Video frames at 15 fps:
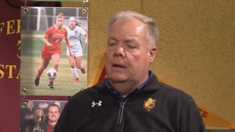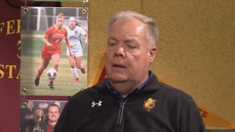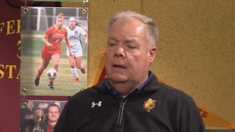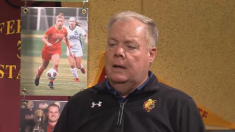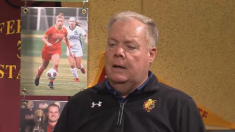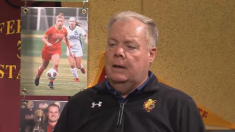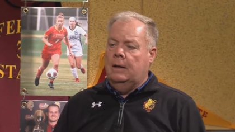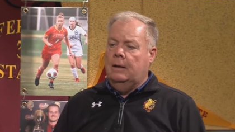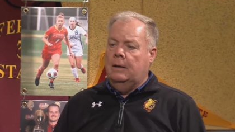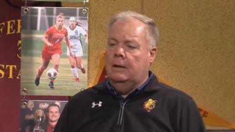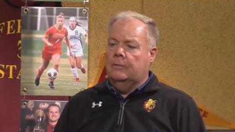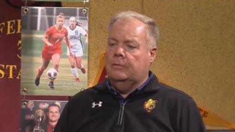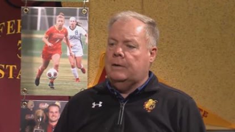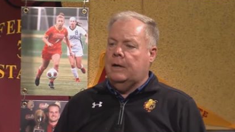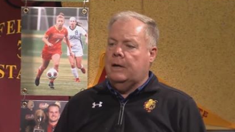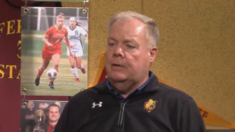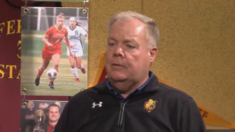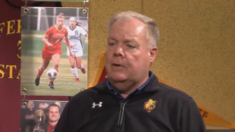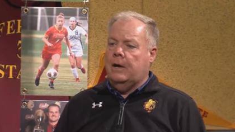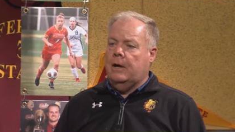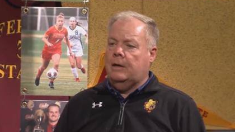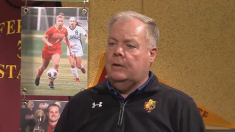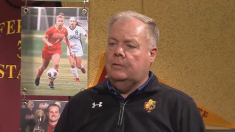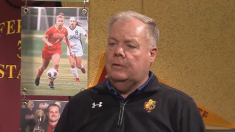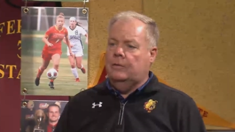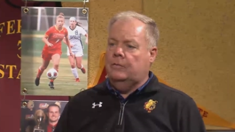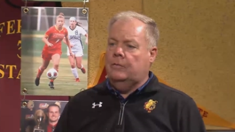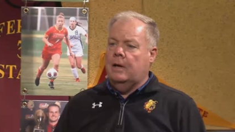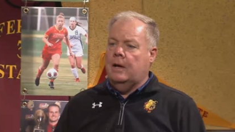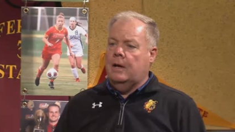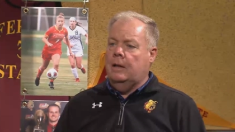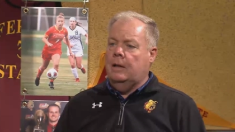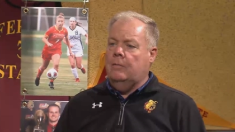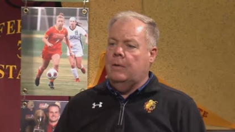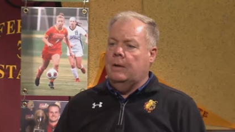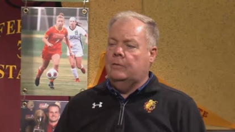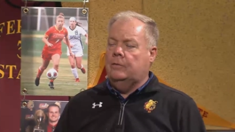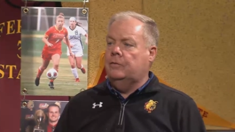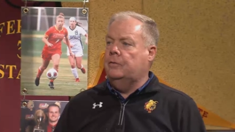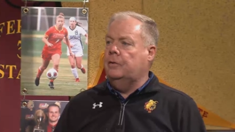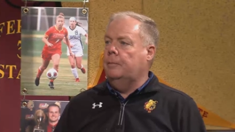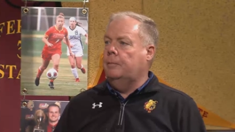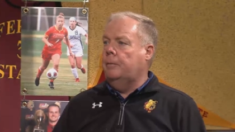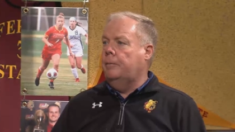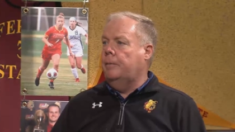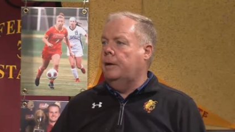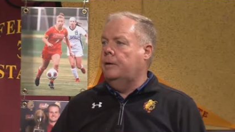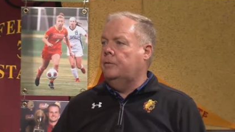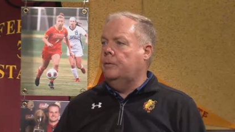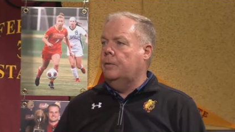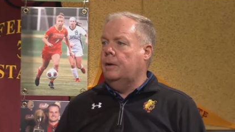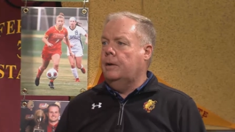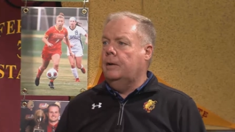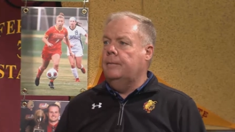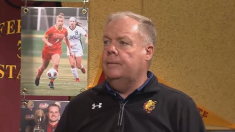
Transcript: Uh, he loves college hockey, as they say, and he wants to see it perpetuated.